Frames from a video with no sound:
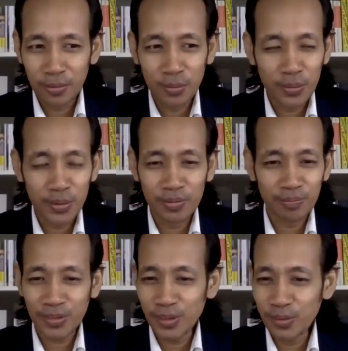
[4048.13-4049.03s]
we,
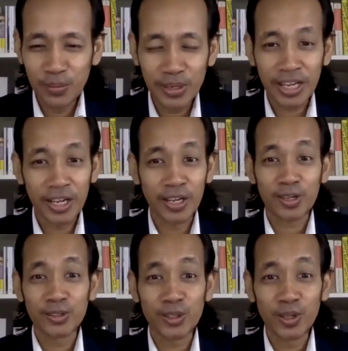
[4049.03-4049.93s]
we cannot
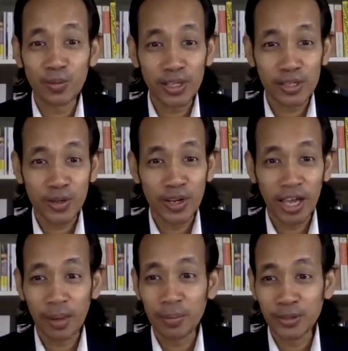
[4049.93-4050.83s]
control what's going
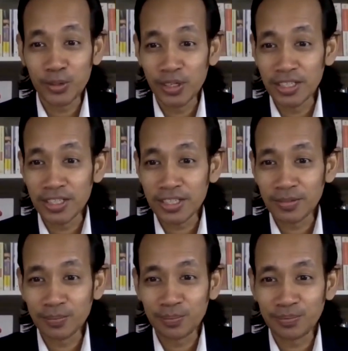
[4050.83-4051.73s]
to happen to us